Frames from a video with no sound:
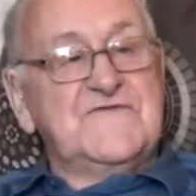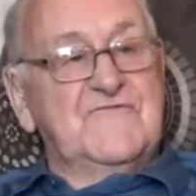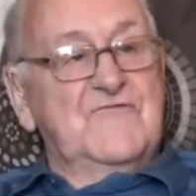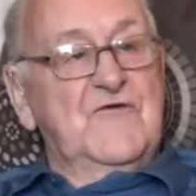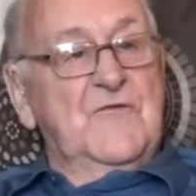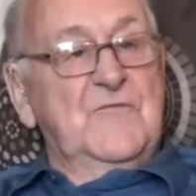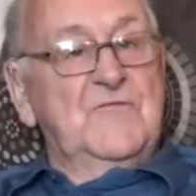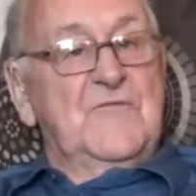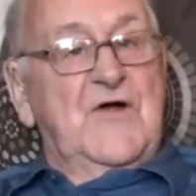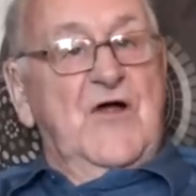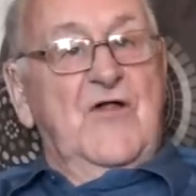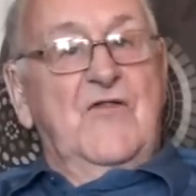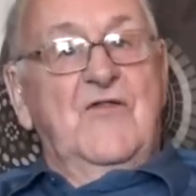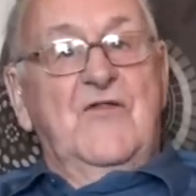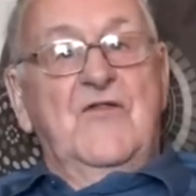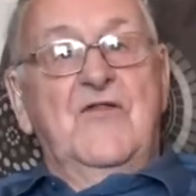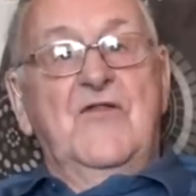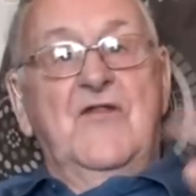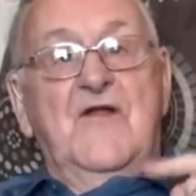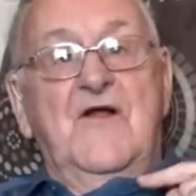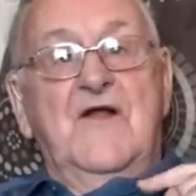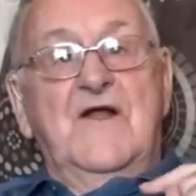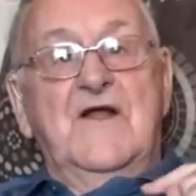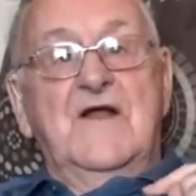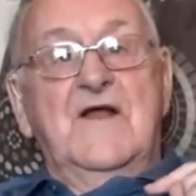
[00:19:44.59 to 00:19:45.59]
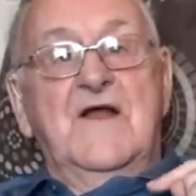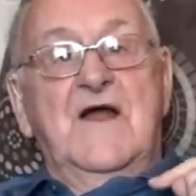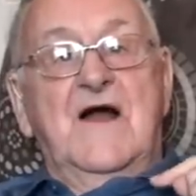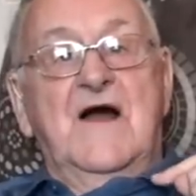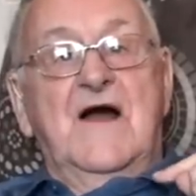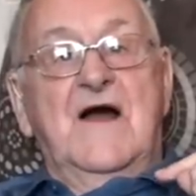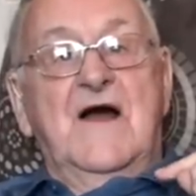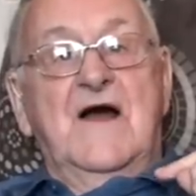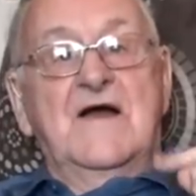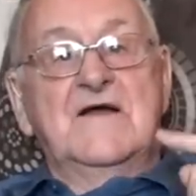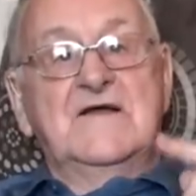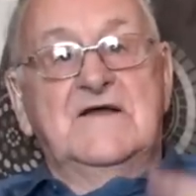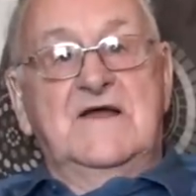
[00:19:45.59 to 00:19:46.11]
from...
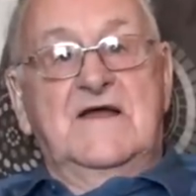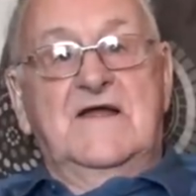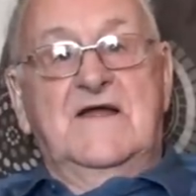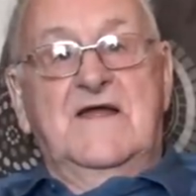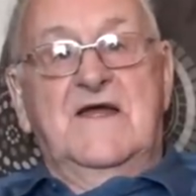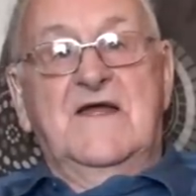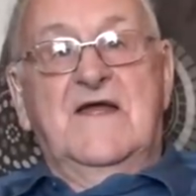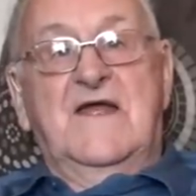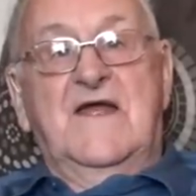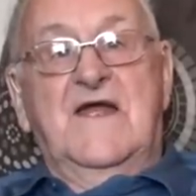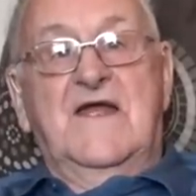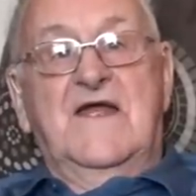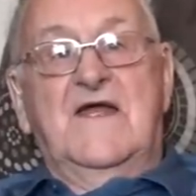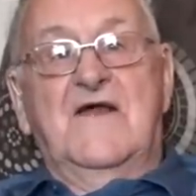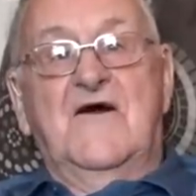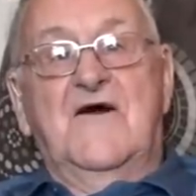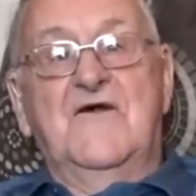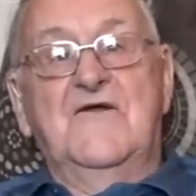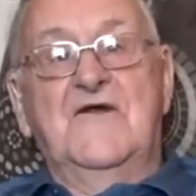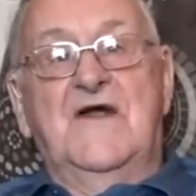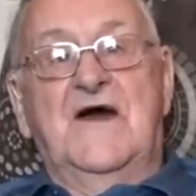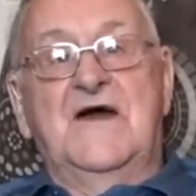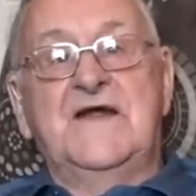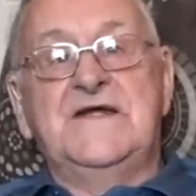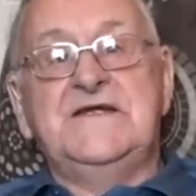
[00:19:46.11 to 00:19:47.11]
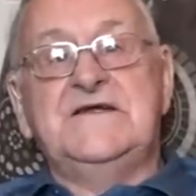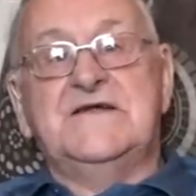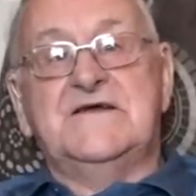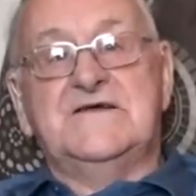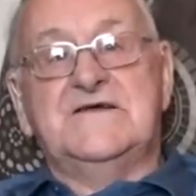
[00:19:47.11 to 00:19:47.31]
all right.